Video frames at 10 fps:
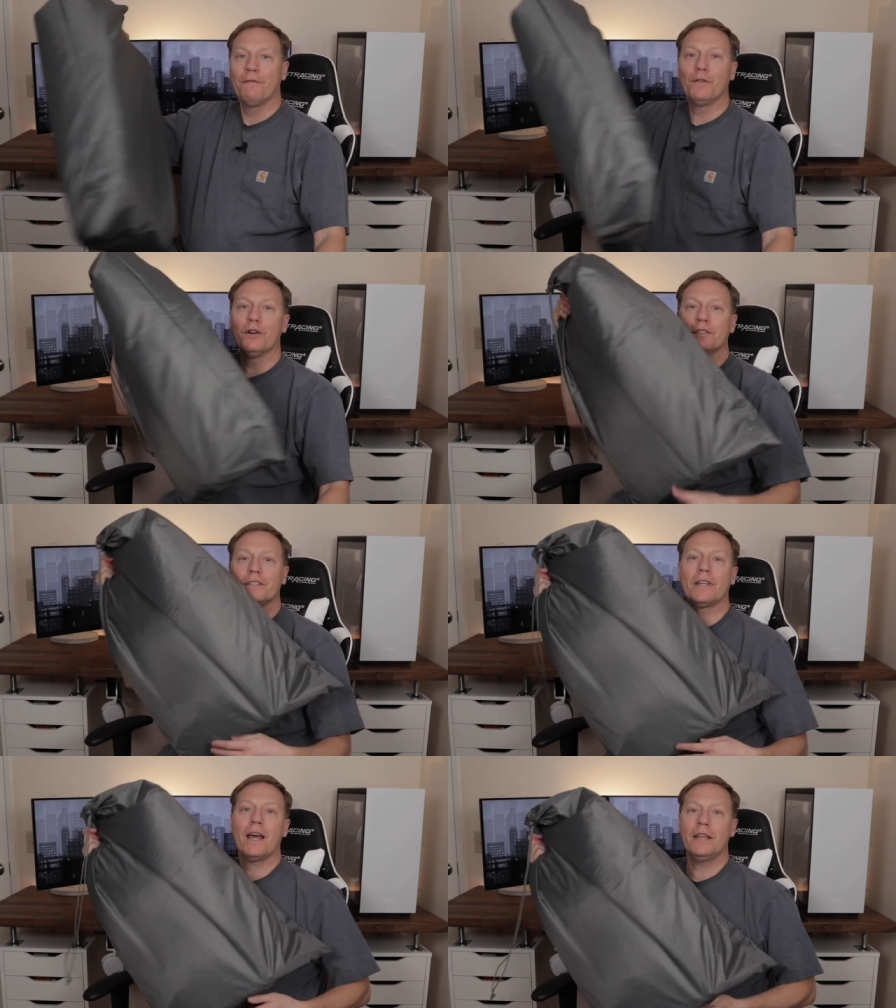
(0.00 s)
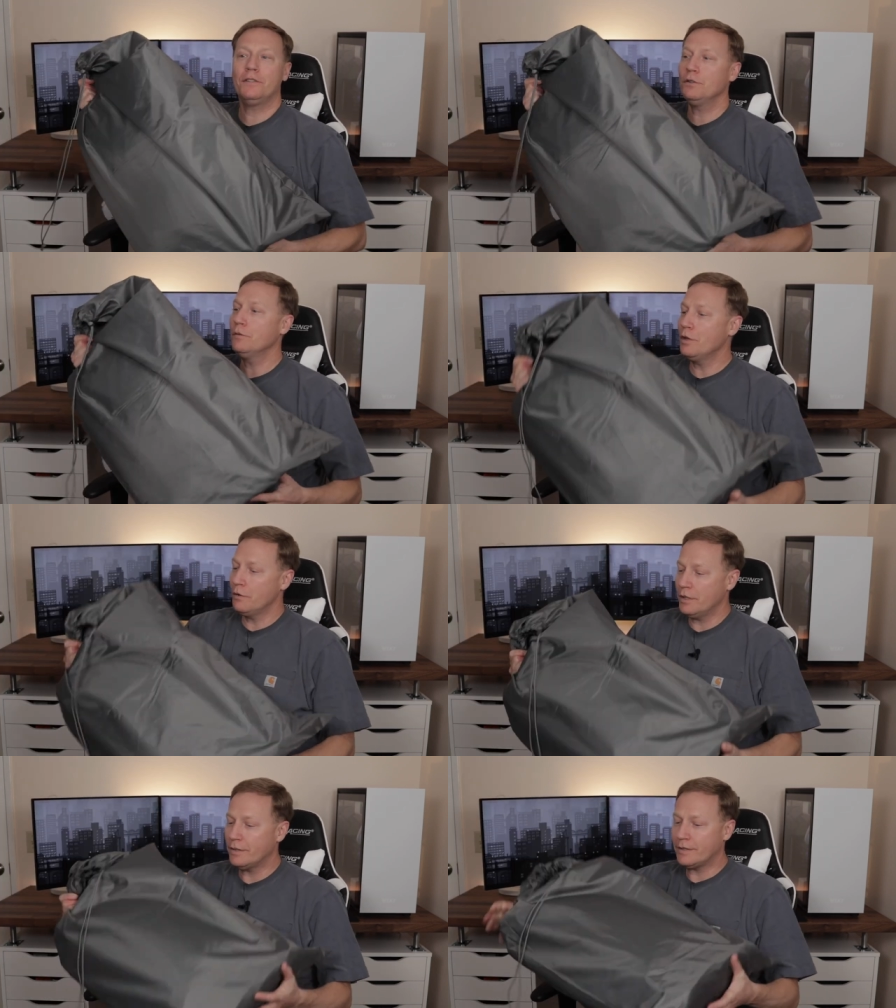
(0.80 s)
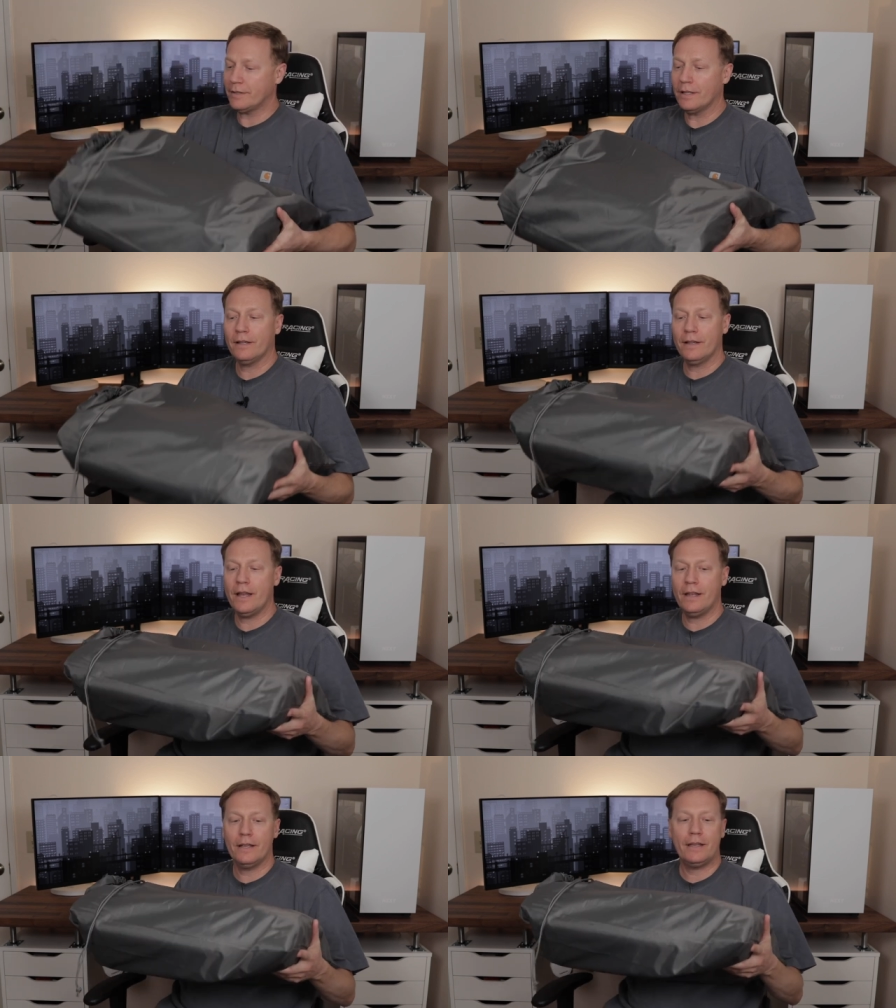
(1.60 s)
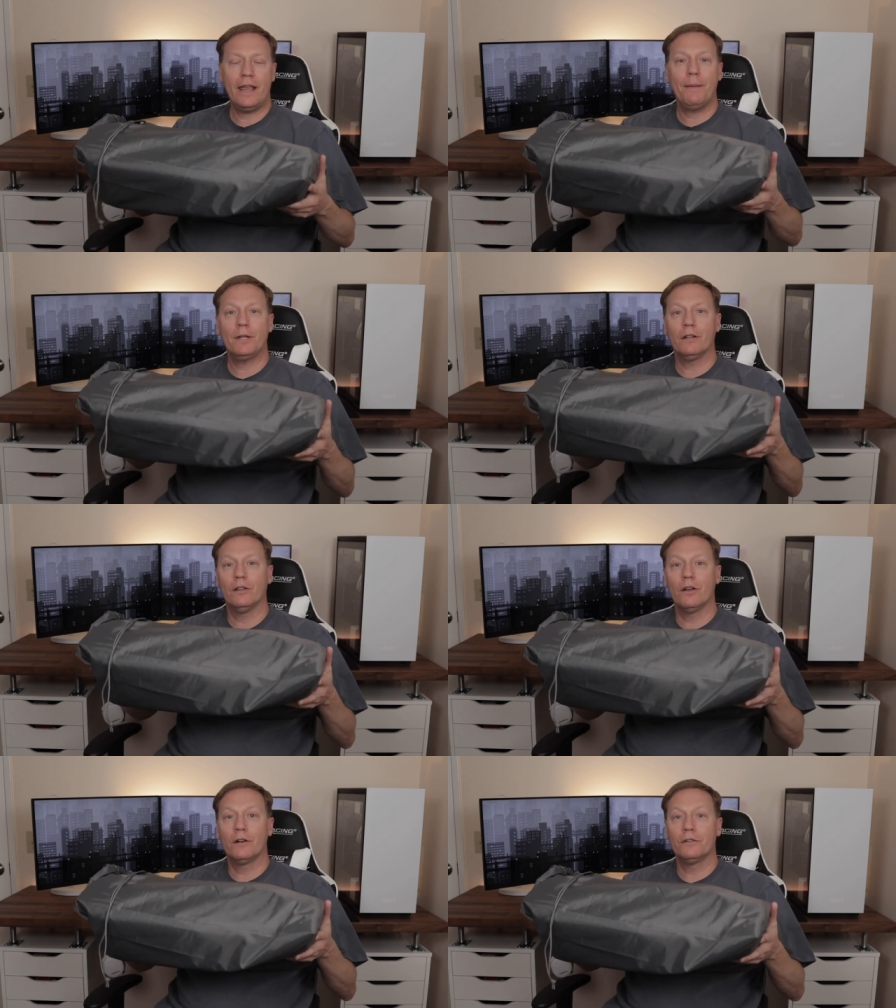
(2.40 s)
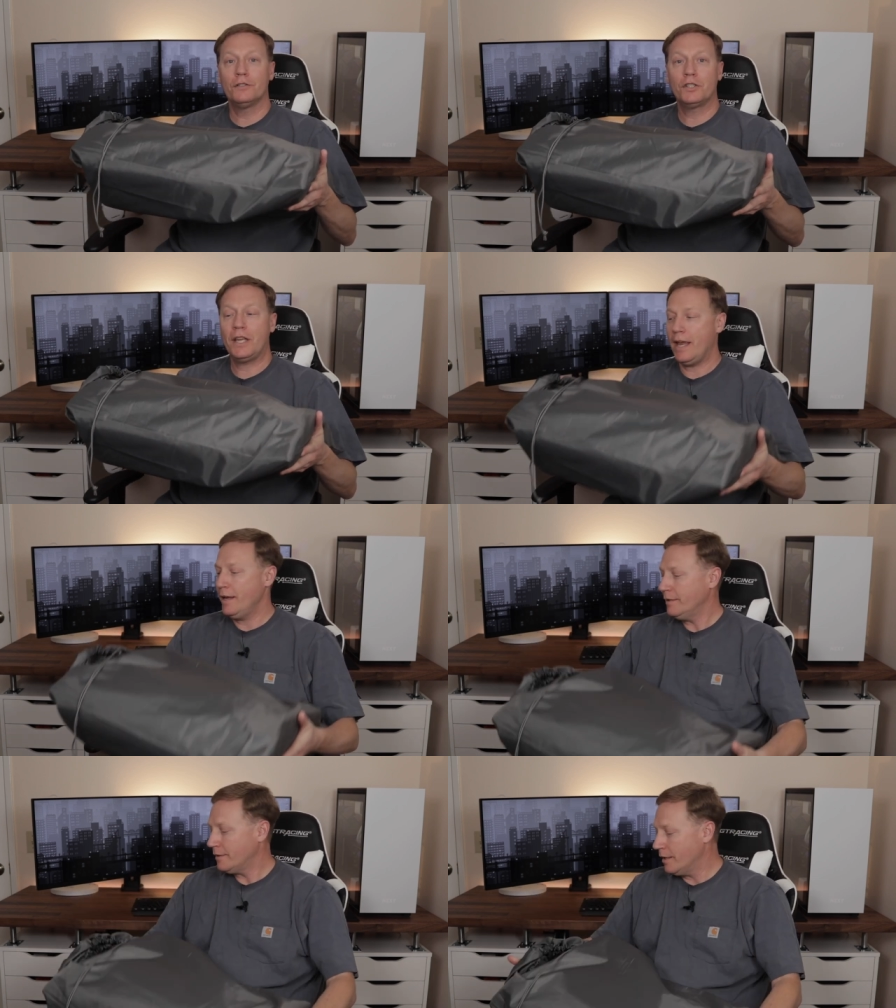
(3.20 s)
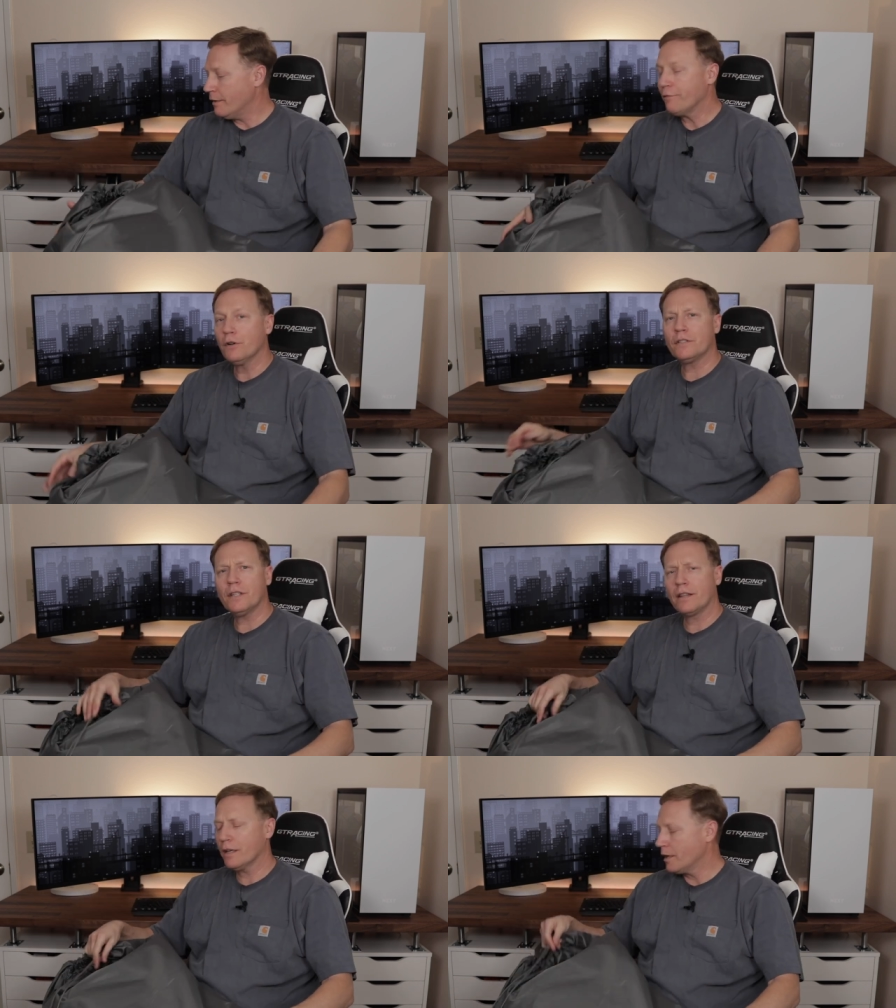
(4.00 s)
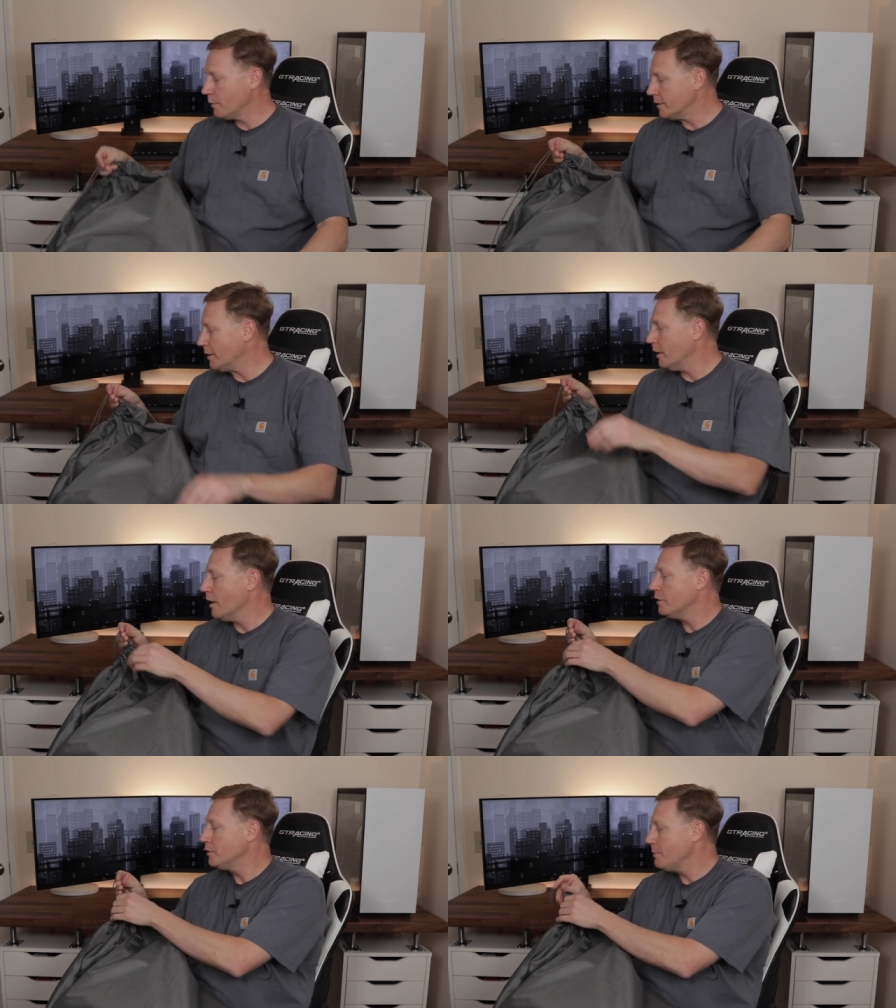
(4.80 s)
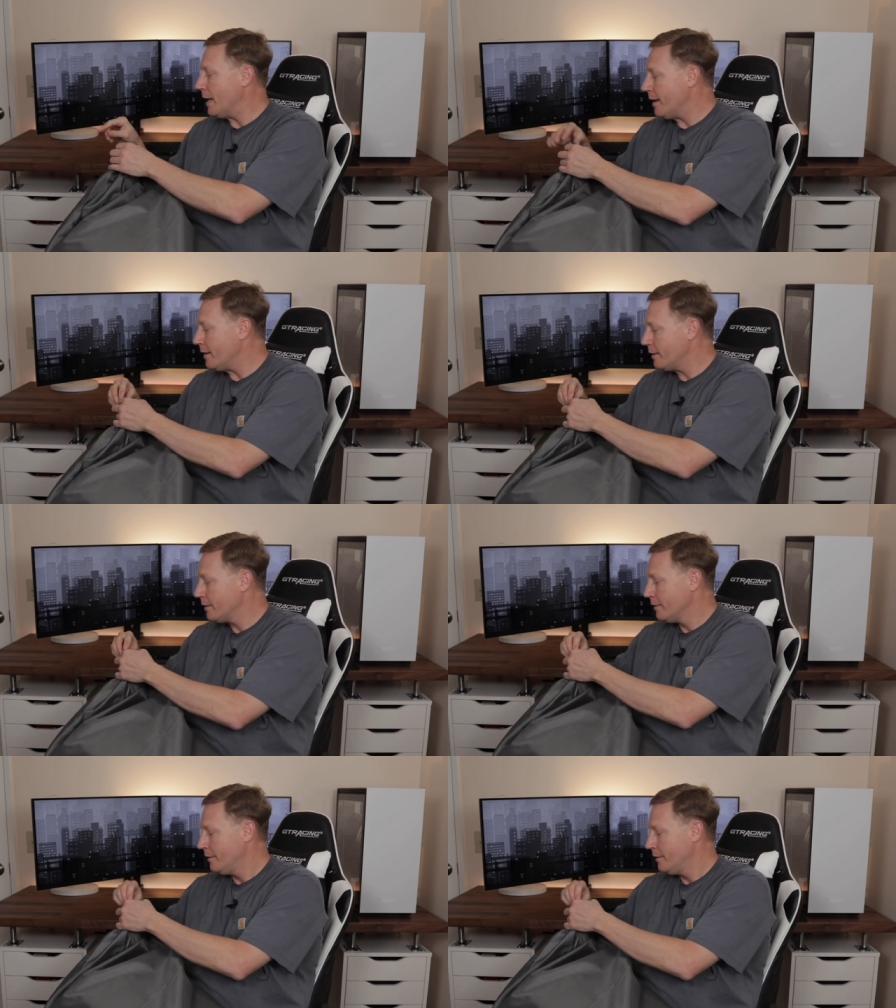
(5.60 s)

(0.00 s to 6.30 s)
first, I do notice that it came in a large case, and at first I thought it was the laundry bag,